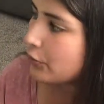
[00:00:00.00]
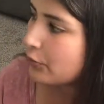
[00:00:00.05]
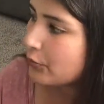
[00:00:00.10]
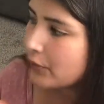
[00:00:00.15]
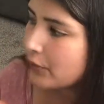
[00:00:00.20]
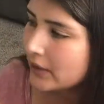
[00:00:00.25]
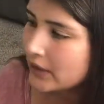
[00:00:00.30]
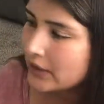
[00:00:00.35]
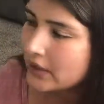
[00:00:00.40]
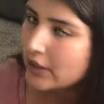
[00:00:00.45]

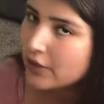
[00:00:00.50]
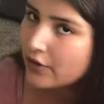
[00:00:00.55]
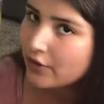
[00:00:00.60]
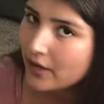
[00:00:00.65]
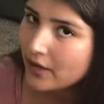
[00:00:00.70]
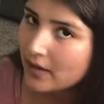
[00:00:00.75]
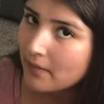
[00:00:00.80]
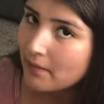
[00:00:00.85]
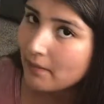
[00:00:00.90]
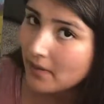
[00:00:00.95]
really
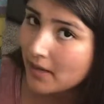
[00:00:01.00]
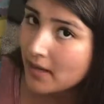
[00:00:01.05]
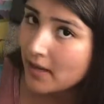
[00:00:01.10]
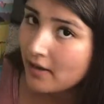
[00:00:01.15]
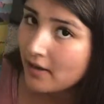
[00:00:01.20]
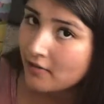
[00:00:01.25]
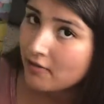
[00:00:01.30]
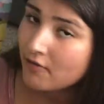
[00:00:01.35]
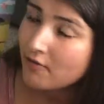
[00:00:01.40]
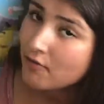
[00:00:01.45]
great
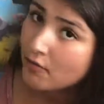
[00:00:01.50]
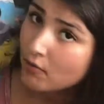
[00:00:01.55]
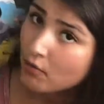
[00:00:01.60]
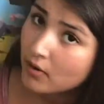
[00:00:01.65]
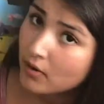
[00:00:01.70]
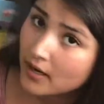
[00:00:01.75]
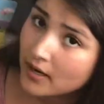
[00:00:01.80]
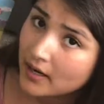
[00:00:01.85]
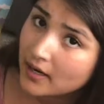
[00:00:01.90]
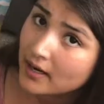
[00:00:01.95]
buy
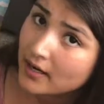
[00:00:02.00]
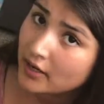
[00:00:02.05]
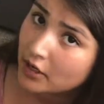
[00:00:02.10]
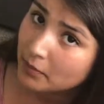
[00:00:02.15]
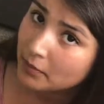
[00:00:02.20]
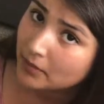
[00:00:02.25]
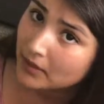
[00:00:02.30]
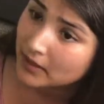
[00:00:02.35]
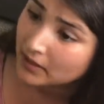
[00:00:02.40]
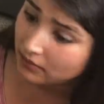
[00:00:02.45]
for an
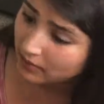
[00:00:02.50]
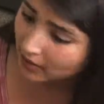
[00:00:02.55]
airplane